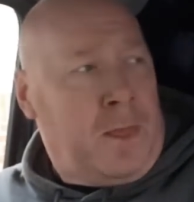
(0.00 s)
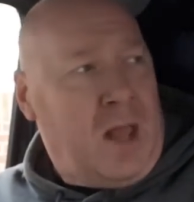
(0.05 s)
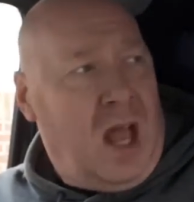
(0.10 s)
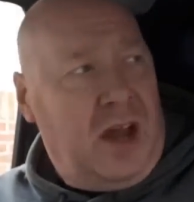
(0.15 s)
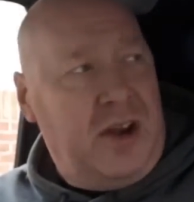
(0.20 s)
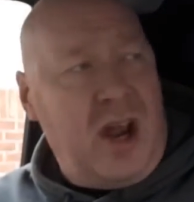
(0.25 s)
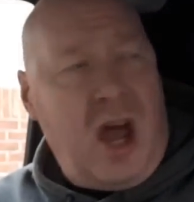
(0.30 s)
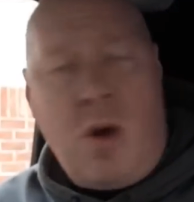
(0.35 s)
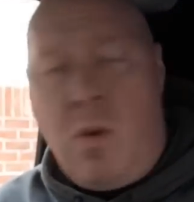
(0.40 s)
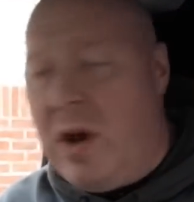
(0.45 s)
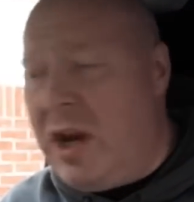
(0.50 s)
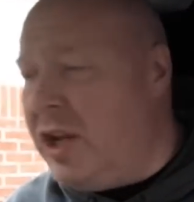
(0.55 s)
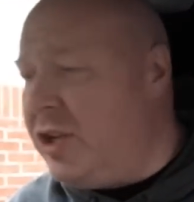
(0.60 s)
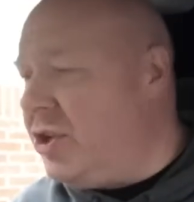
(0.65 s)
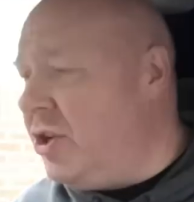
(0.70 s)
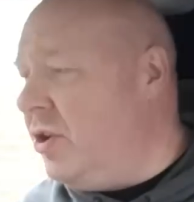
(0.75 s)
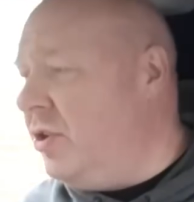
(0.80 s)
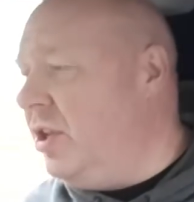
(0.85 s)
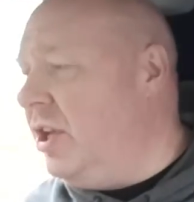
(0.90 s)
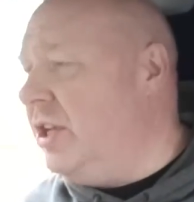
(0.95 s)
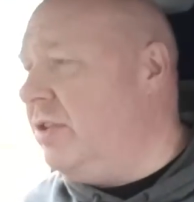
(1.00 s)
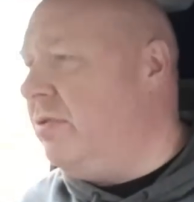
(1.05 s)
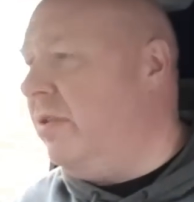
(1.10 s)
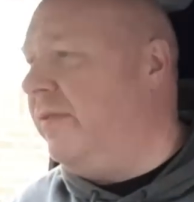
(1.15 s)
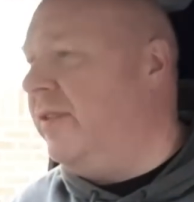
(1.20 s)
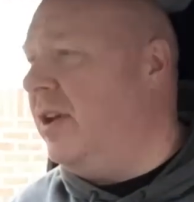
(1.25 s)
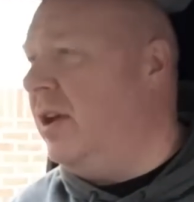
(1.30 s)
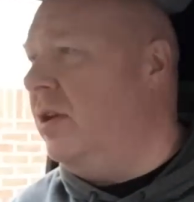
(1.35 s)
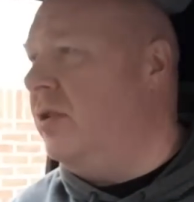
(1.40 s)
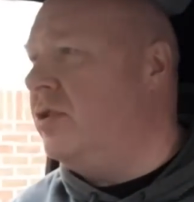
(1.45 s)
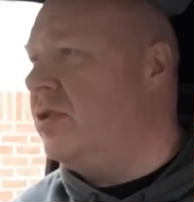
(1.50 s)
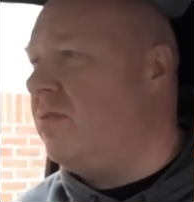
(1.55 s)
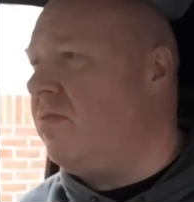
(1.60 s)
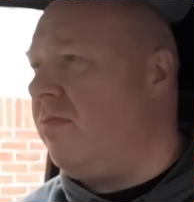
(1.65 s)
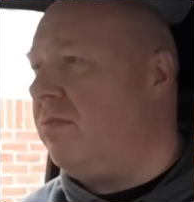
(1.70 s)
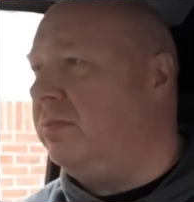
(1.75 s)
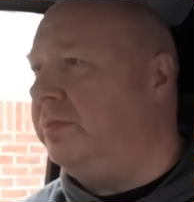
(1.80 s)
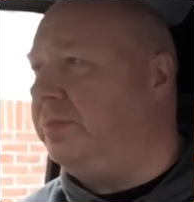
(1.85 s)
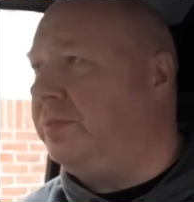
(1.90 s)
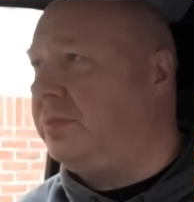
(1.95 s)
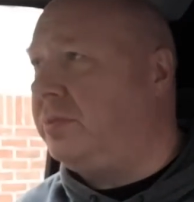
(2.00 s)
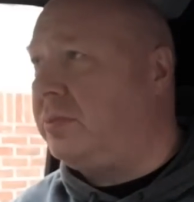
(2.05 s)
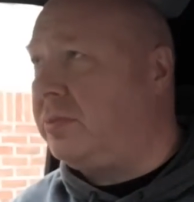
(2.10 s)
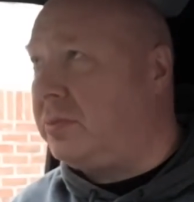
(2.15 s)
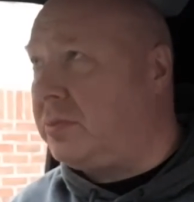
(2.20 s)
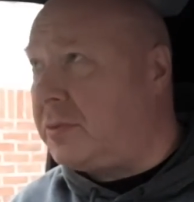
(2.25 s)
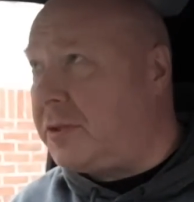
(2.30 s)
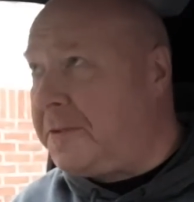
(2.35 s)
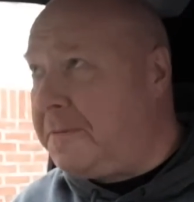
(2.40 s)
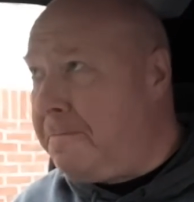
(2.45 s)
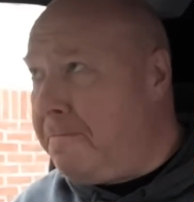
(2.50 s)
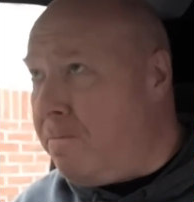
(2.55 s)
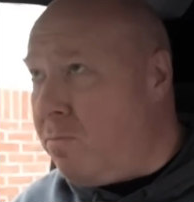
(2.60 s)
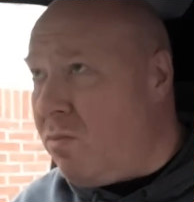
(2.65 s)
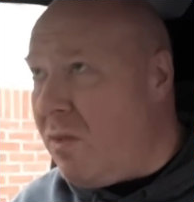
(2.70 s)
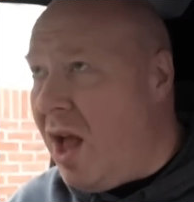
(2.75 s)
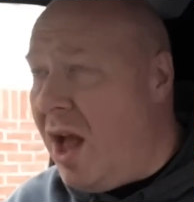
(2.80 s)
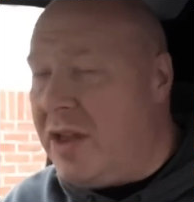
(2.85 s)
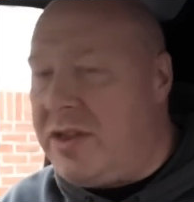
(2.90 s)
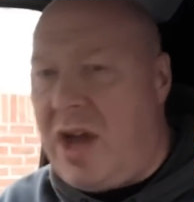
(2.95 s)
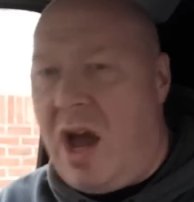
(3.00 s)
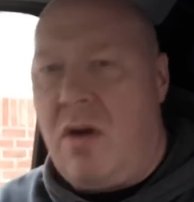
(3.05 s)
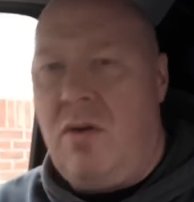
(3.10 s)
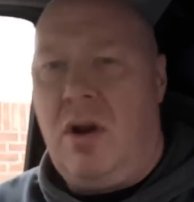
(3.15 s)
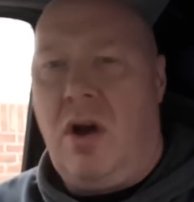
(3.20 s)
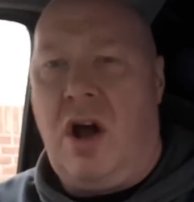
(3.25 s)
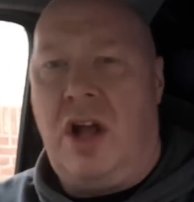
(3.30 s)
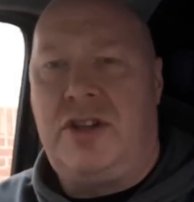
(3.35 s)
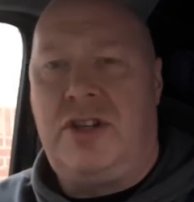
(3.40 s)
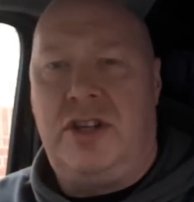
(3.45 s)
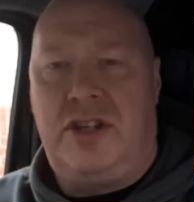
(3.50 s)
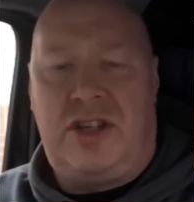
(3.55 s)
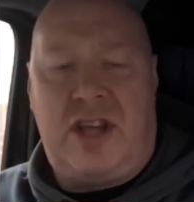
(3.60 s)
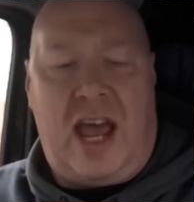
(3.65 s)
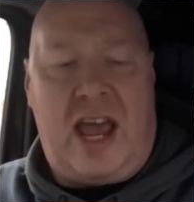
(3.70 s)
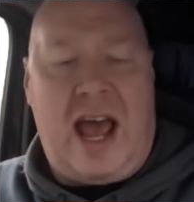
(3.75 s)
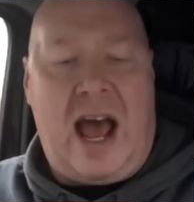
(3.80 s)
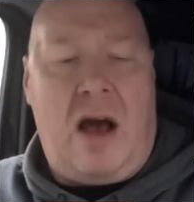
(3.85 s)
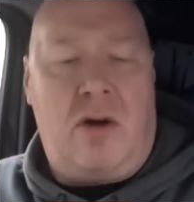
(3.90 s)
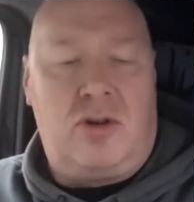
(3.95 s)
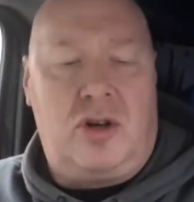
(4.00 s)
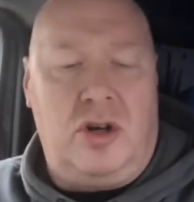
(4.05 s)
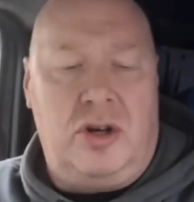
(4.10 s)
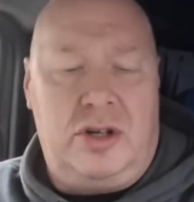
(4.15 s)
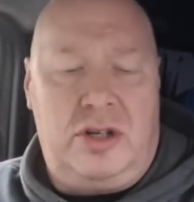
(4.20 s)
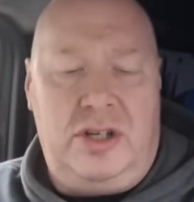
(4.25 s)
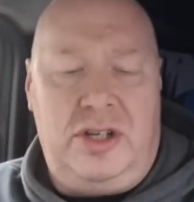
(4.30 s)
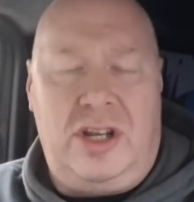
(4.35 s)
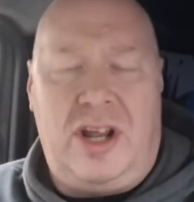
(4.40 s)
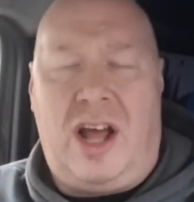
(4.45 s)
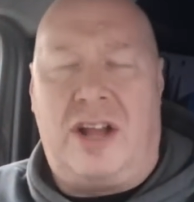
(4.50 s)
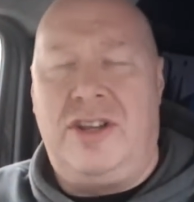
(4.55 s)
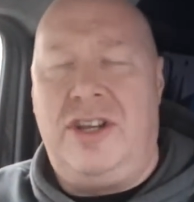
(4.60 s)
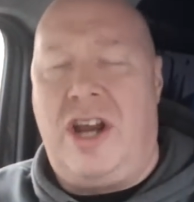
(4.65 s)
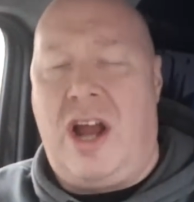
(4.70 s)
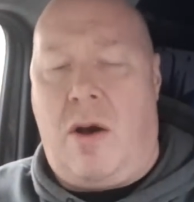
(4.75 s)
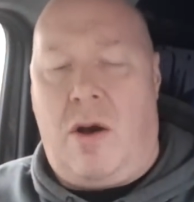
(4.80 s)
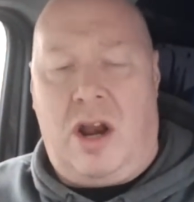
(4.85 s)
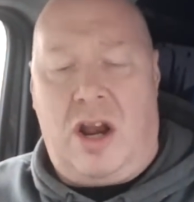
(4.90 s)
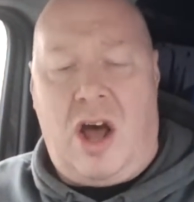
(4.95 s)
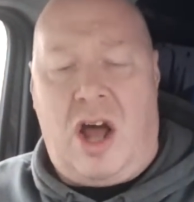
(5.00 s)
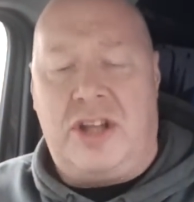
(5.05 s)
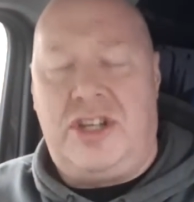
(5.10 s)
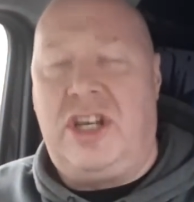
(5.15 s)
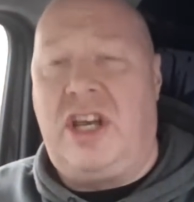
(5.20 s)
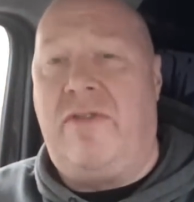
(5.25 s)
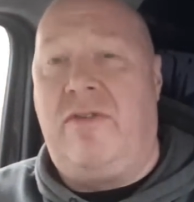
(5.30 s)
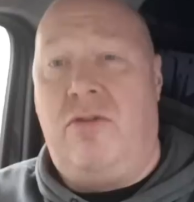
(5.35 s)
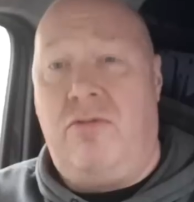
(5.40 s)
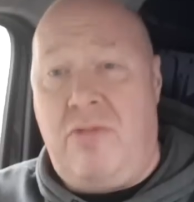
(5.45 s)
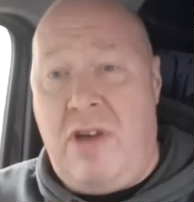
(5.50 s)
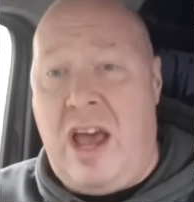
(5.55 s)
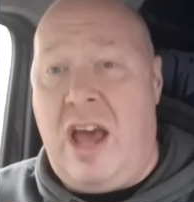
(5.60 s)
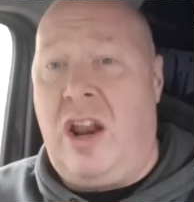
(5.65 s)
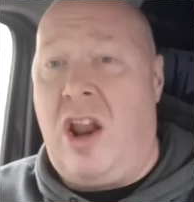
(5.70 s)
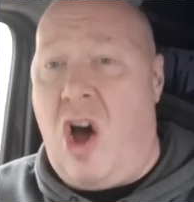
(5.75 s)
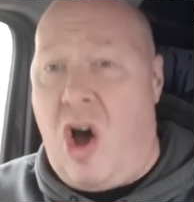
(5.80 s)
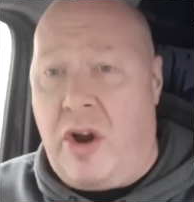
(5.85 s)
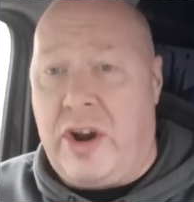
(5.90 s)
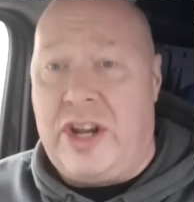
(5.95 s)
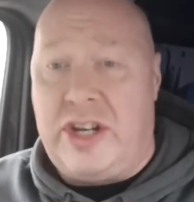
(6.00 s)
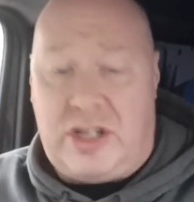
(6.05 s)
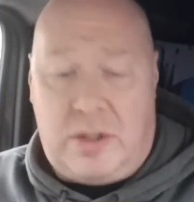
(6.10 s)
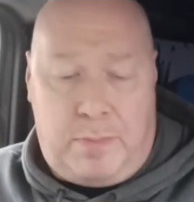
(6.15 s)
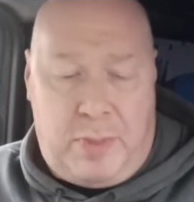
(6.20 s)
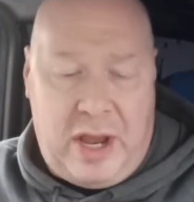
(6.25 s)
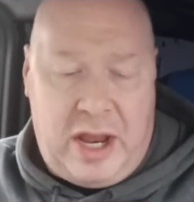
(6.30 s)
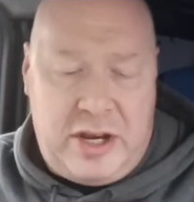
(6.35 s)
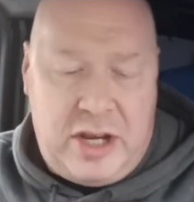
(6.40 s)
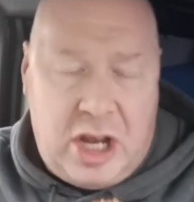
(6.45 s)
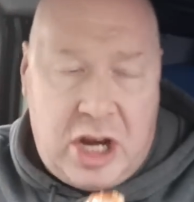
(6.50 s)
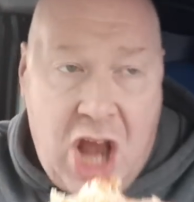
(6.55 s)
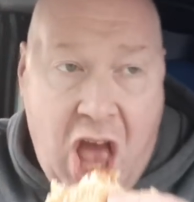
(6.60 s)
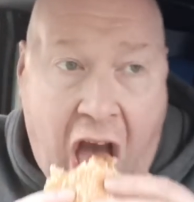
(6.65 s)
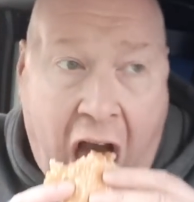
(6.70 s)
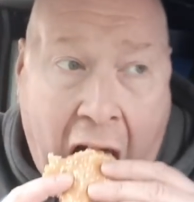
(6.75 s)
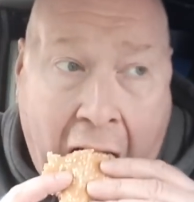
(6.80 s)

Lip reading: I know when I do these reviews, I don't like to say how good, you know, I like to give a real honest opinion.